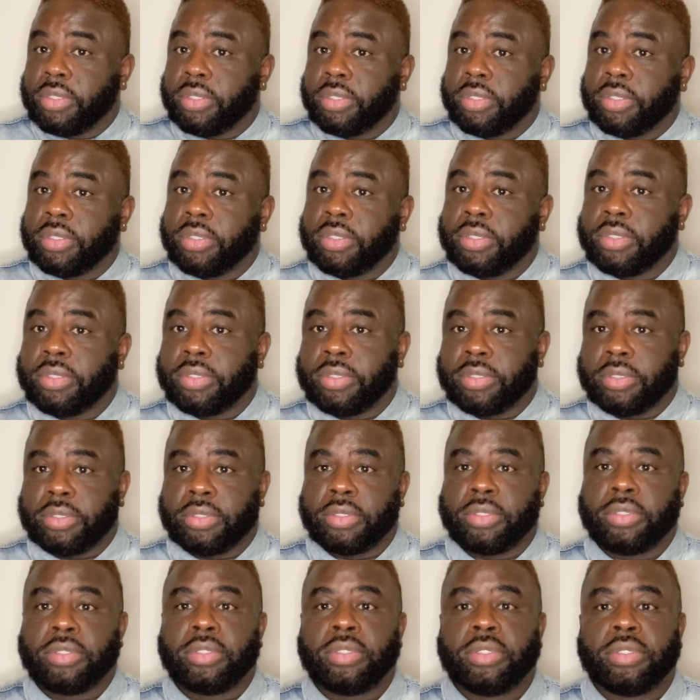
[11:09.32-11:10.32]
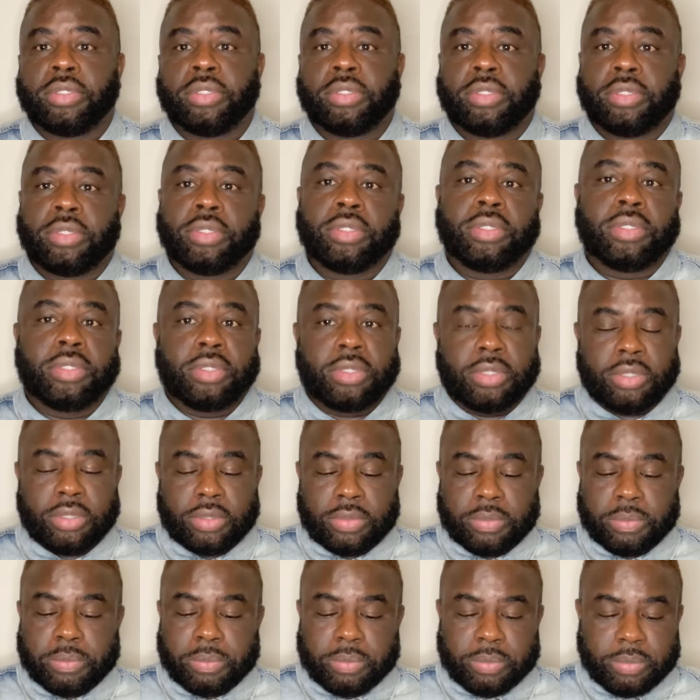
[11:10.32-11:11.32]

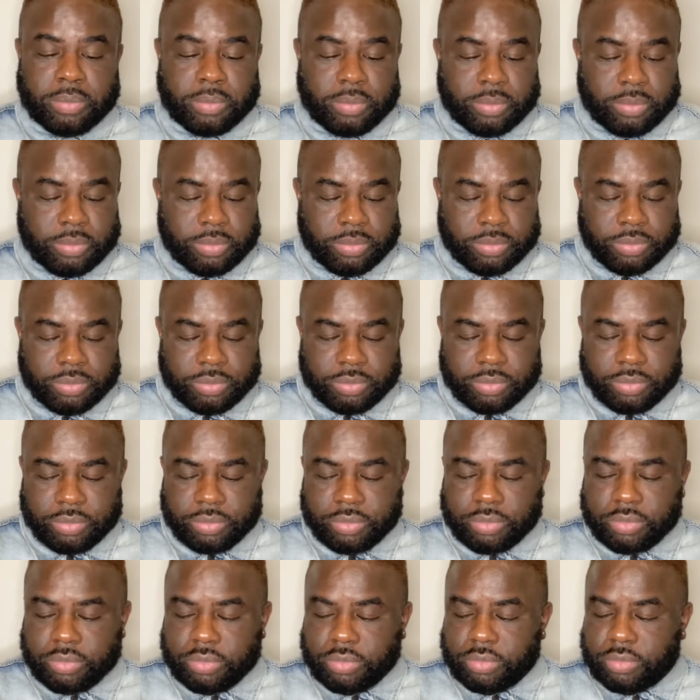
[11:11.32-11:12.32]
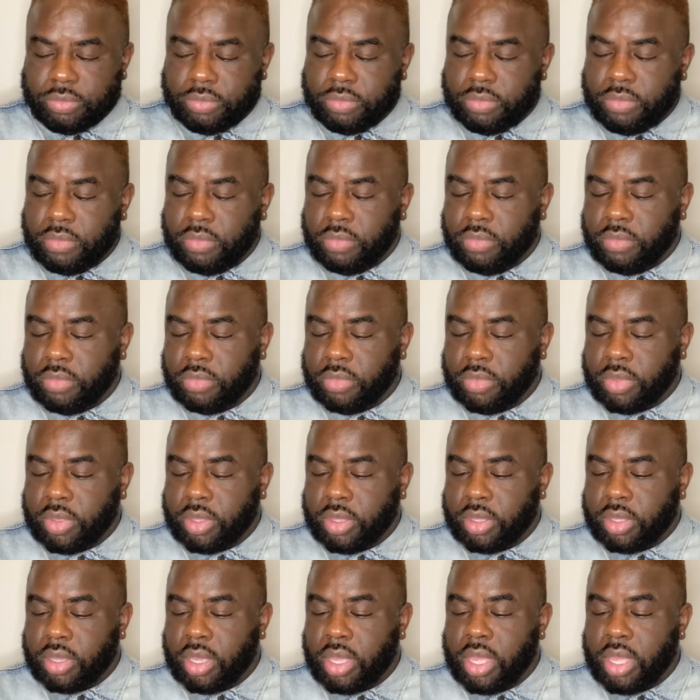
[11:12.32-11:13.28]
No one is speaking in this clip.